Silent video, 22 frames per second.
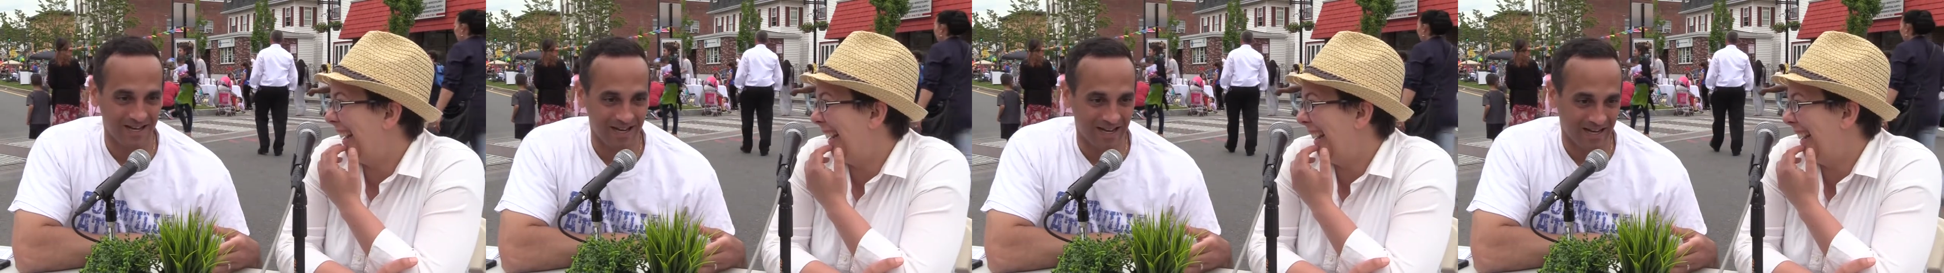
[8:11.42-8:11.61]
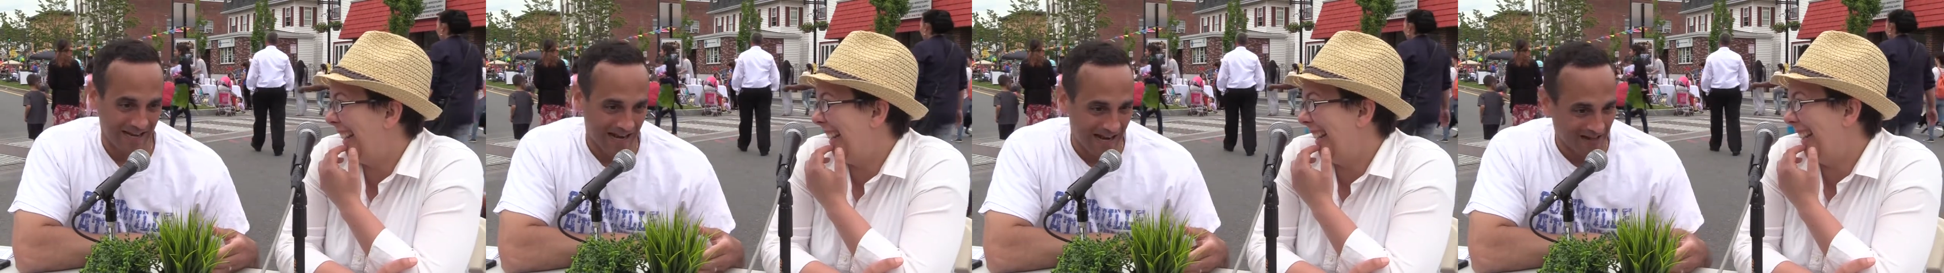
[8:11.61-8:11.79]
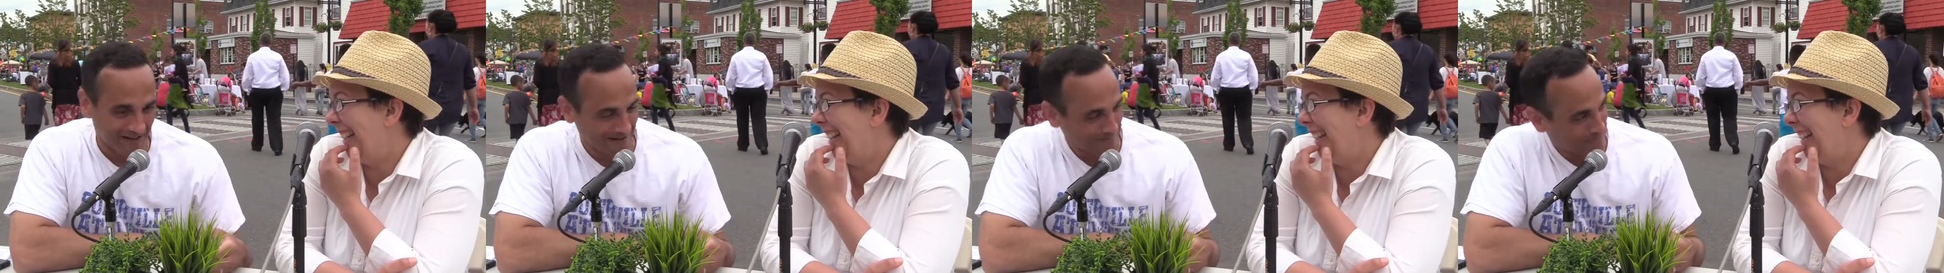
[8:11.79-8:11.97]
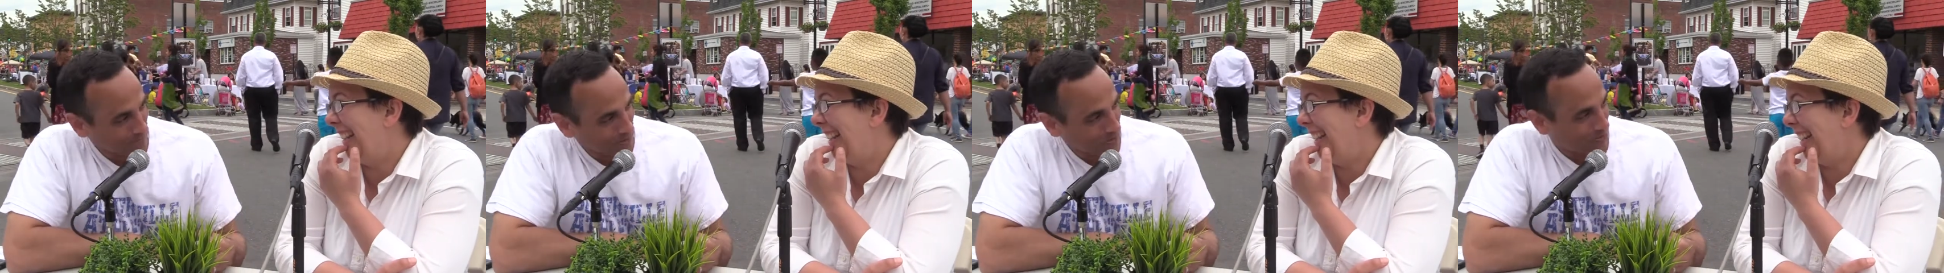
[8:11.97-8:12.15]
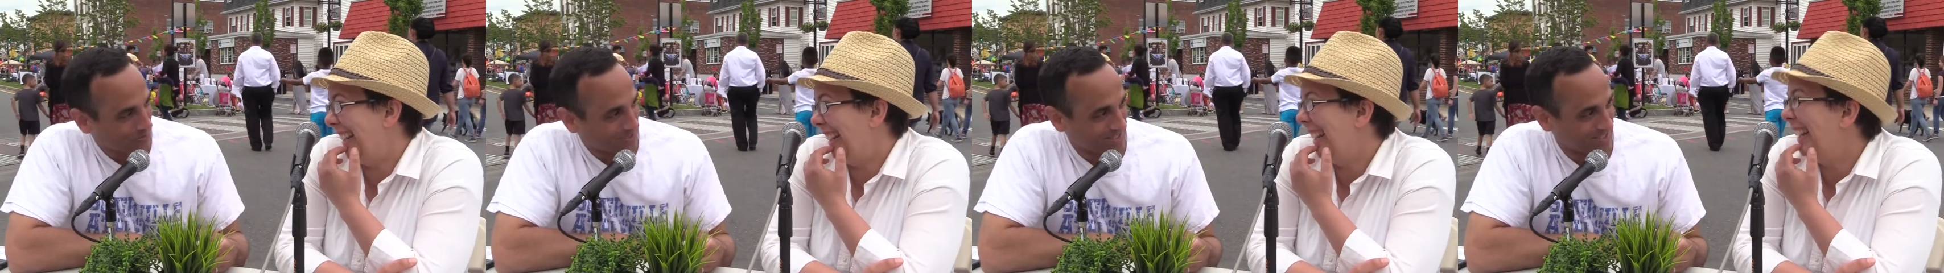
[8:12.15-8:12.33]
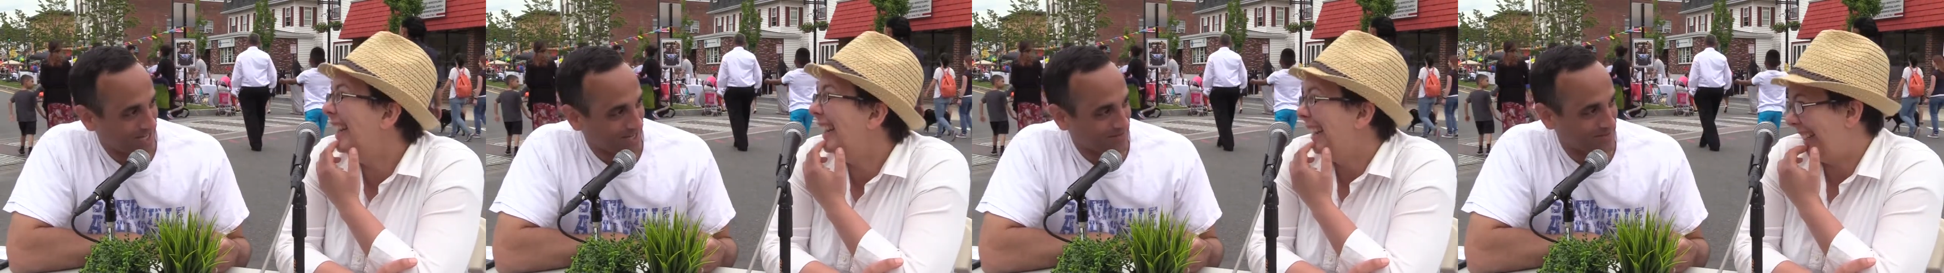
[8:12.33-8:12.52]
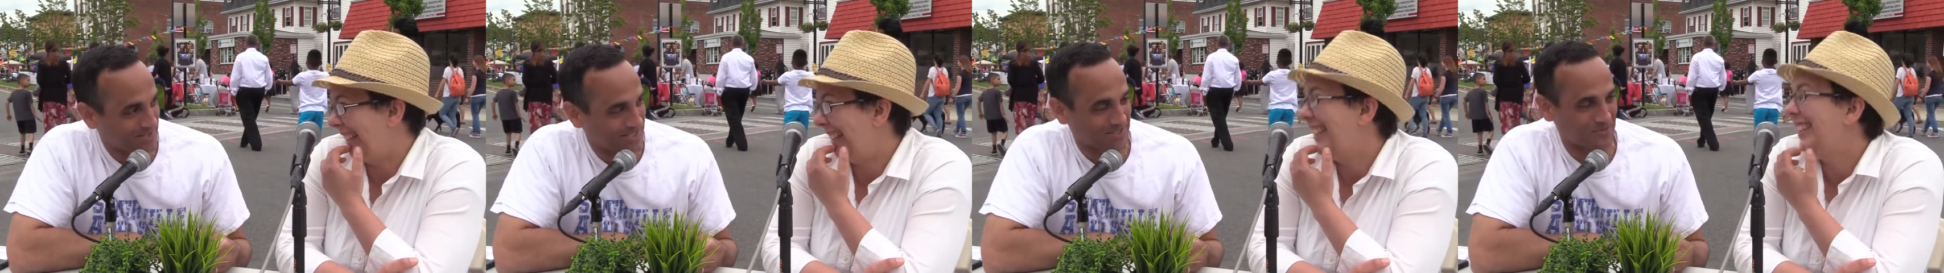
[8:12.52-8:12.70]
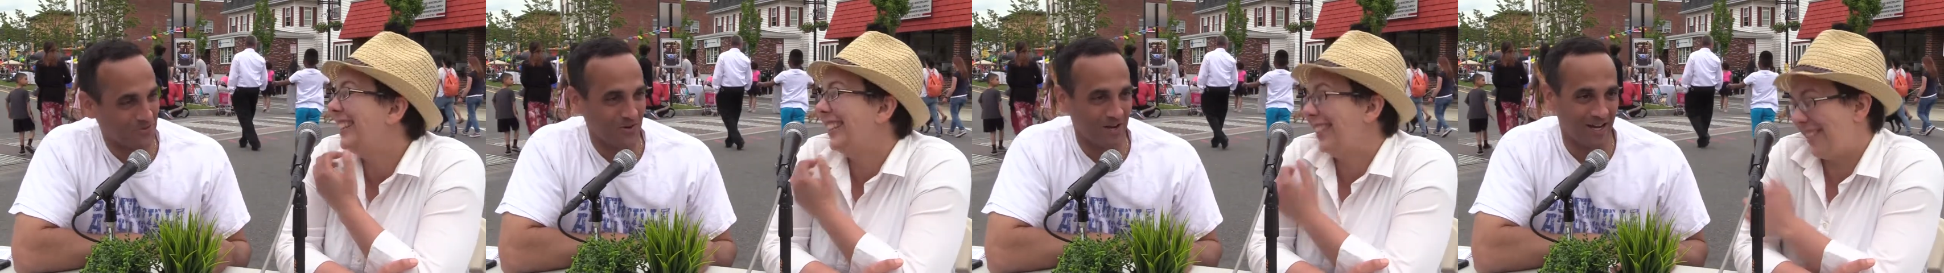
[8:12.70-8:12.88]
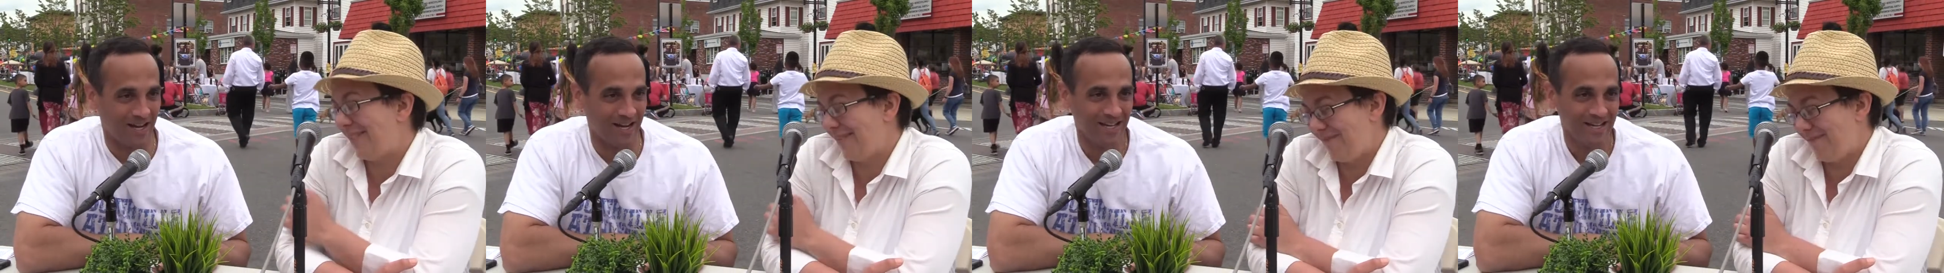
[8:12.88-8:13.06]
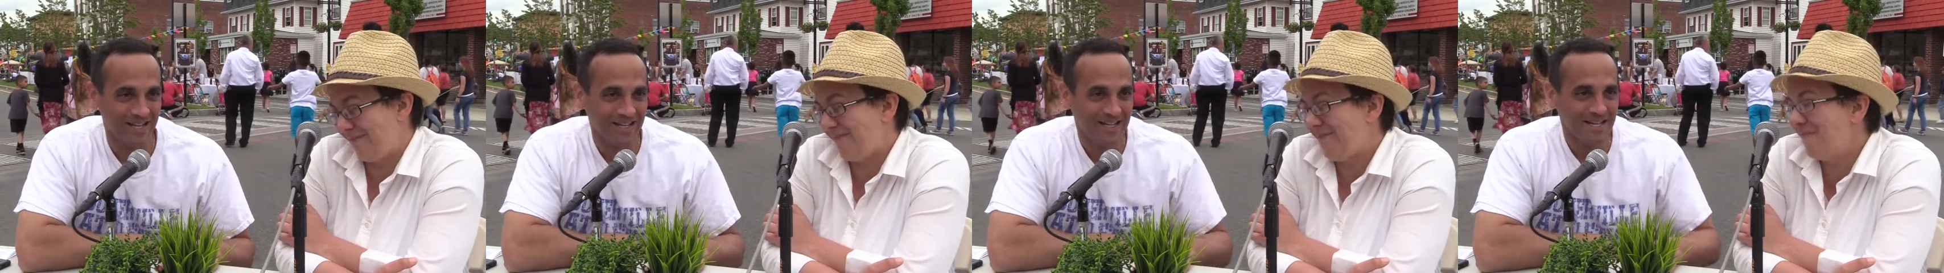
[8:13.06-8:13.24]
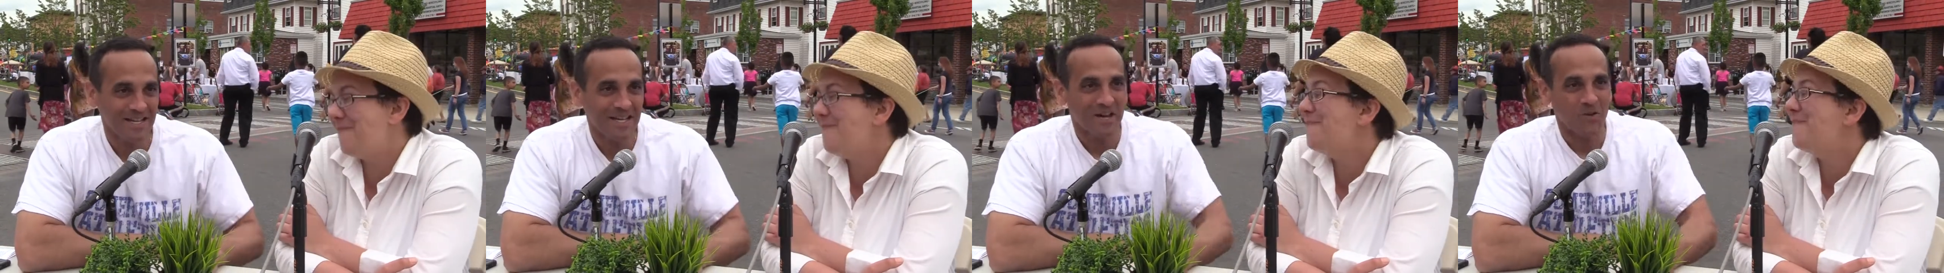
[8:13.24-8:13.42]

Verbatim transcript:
Speaker 1: at Out of the Blue in Davis Square. Mm-hmm.